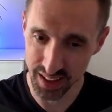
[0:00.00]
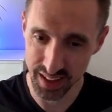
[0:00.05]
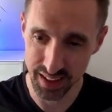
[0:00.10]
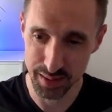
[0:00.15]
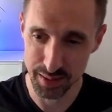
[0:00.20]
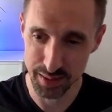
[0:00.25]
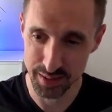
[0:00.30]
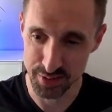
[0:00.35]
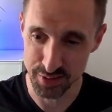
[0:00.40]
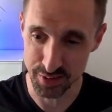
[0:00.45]

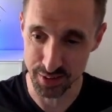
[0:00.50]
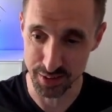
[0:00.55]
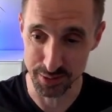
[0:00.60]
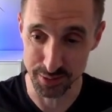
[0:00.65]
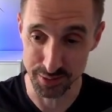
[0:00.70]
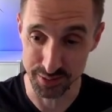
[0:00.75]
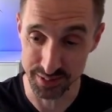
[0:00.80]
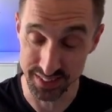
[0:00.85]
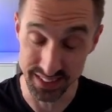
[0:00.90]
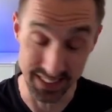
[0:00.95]

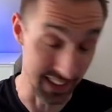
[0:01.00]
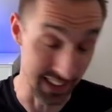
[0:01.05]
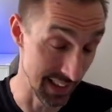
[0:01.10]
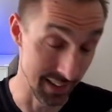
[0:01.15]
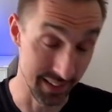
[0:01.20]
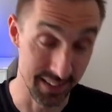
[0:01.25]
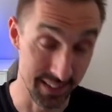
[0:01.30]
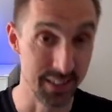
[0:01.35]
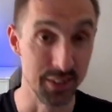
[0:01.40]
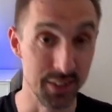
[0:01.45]
So
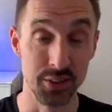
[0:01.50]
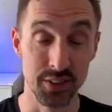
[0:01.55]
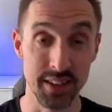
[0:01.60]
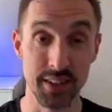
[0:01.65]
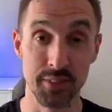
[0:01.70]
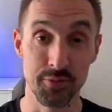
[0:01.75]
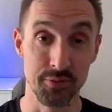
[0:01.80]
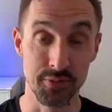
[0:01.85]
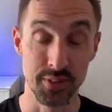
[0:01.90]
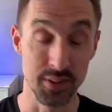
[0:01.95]
yeah,
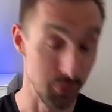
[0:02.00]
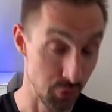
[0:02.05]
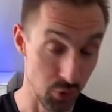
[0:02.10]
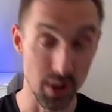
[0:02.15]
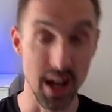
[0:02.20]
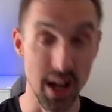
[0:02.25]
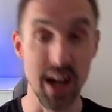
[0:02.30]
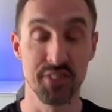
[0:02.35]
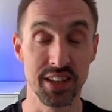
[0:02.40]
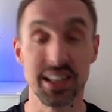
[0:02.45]
if you're
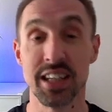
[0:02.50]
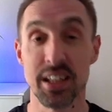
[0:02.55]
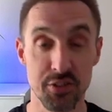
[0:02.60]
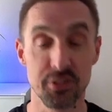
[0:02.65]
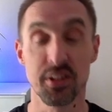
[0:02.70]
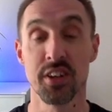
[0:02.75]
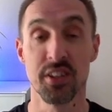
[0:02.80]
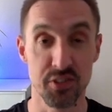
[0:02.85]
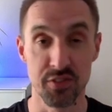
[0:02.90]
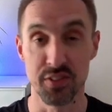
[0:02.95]
having these
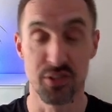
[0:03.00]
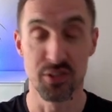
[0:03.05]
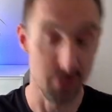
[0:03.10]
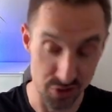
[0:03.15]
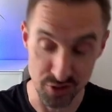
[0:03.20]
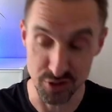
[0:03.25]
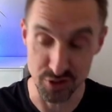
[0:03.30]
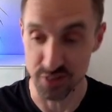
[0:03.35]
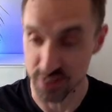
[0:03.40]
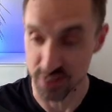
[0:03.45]
kinds of
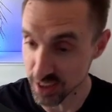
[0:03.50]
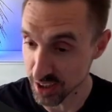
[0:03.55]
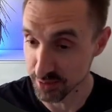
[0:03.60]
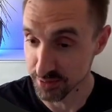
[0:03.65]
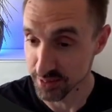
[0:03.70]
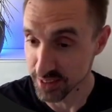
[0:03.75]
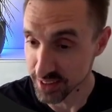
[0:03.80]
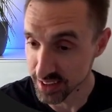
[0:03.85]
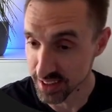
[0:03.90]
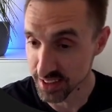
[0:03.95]
issues, you're not alone.
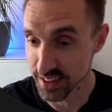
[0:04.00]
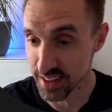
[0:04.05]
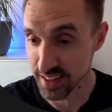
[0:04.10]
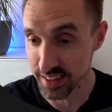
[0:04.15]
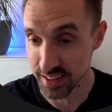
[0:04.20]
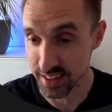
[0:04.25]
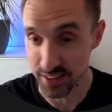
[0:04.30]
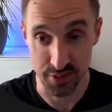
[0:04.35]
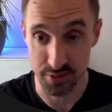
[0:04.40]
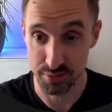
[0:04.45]

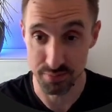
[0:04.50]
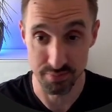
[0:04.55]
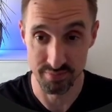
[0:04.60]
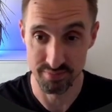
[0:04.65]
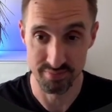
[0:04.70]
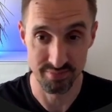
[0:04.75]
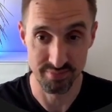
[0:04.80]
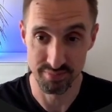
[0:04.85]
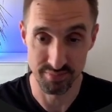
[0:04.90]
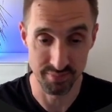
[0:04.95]
It is
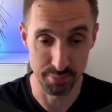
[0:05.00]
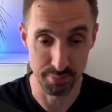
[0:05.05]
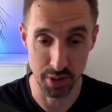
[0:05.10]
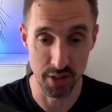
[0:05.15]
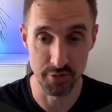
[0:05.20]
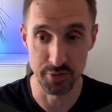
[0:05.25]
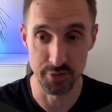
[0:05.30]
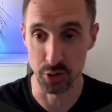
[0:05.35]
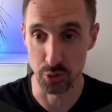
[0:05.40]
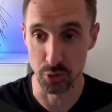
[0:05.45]

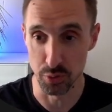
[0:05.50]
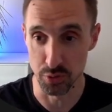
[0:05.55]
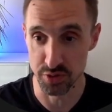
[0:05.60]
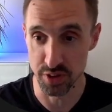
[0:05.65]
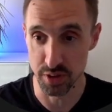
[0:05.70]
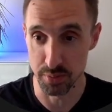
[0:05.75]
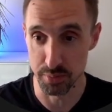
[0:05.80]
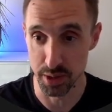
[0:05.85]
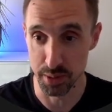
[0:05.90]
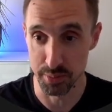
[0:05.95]
part of the course at
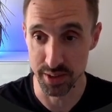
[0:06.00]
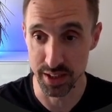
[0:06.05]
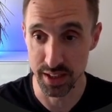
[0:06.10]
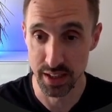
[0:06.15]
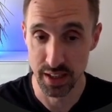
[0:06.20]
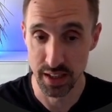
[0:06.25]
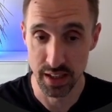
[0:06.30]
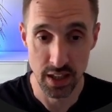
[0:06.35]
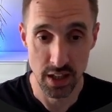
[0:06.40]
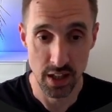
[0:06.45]
the moment.
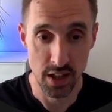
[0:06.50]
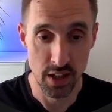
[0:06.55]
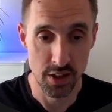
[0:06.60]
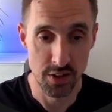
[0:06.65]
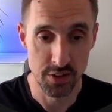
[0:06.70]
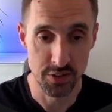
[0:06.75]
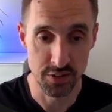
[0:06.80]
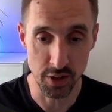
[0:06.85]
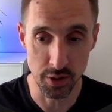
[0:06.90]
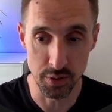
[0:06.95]

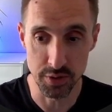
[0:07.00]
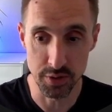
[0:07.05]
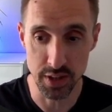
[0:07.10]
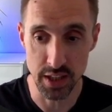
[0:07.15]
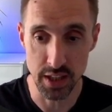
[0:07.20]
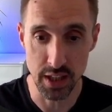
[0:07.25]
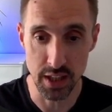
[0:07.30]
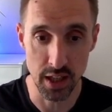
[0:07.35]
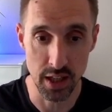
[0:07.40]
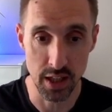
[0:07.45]
So
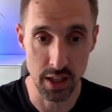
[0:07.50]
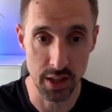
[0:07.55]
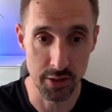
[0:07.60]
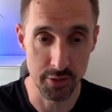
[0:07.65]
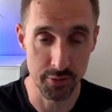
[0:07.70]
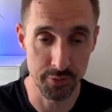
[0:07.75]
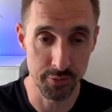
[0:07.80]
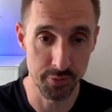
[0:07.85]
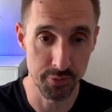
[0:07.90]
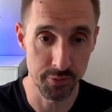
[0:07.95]

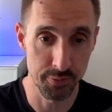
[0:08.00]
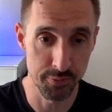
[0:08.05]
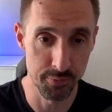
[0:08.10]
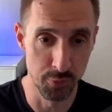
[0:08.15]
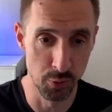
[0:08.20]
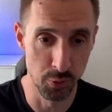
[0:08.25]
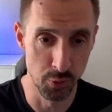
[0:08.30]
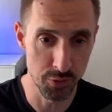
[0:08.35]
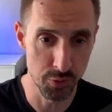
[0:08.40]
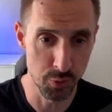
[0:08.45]
the
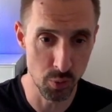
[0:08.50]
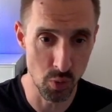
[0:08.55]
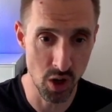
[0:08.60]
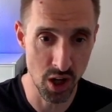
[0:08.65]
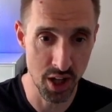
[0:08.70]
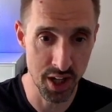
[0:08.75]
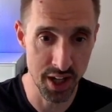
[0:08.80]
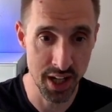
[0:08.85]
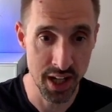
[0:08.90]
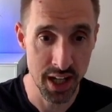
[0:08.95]
fourth
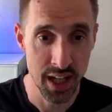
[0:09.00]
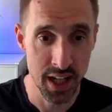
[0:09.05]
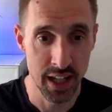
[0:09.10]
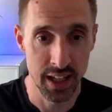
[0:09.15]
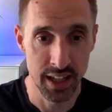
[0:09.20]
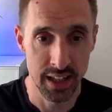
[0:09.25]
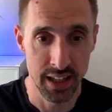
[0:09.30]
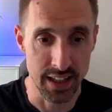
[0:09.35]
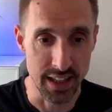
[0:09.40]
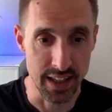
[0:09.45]
one
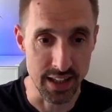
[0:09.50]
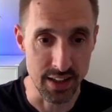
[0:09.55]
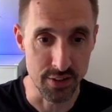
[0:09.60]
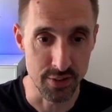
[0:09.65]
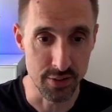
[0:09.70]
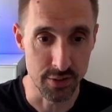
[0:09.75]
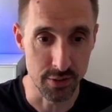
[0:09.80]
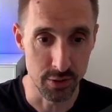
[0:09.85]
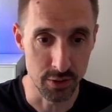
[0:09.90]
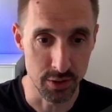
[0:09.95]

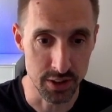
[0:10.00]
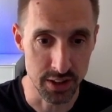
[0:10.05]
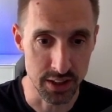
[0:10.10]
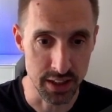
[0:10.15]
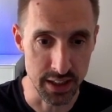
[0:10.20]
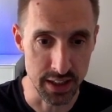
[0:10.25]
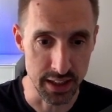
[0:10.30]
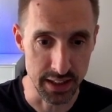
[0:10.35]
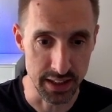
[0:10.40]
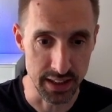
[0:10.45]
is
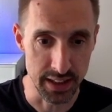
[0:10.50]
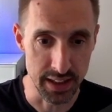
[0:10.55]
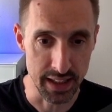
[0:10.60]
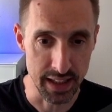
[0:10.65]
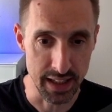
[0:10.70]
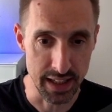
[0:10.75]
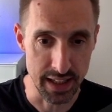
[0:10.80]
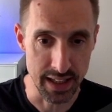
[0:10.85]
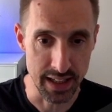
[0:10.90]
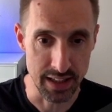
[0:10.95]
looking
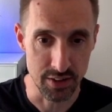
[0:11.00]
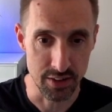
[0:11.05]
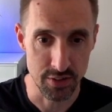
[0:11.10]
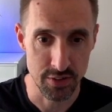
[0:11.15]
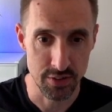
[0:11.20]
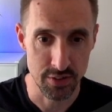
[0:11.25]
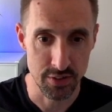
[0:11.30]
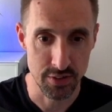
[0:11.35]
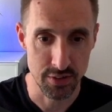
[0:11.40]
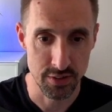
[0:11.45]

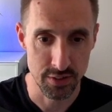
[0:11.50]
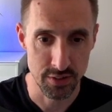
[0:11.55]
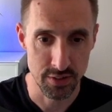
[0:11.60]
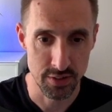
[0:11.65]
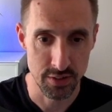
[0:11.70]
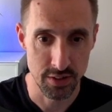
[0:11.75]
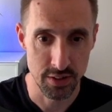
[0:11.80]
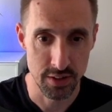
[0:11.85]
at